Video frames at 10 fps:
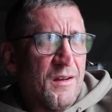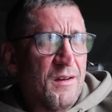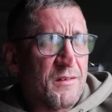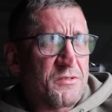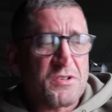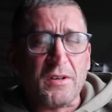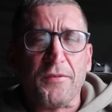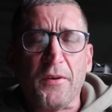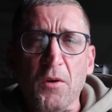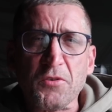Just see
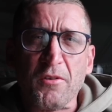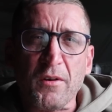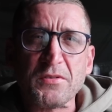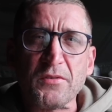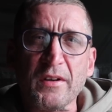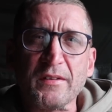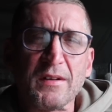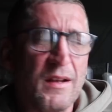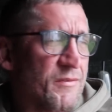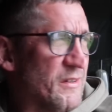the photographs of it, it's
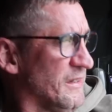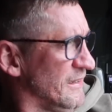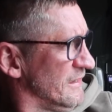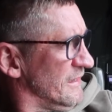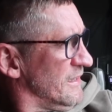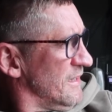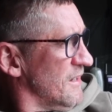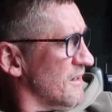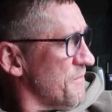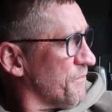lovely.
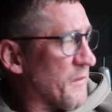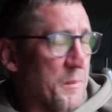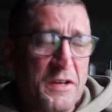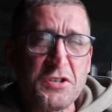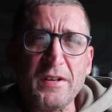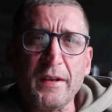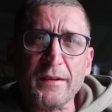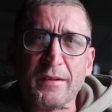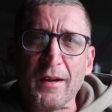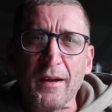I'm actually
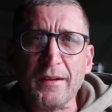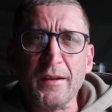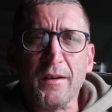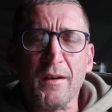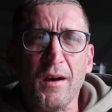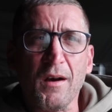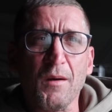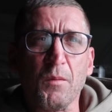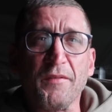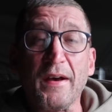here today
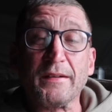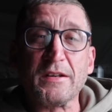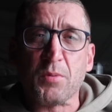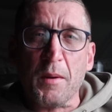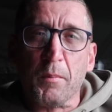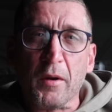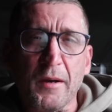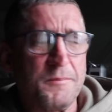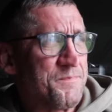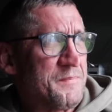with Andy Swinbooker.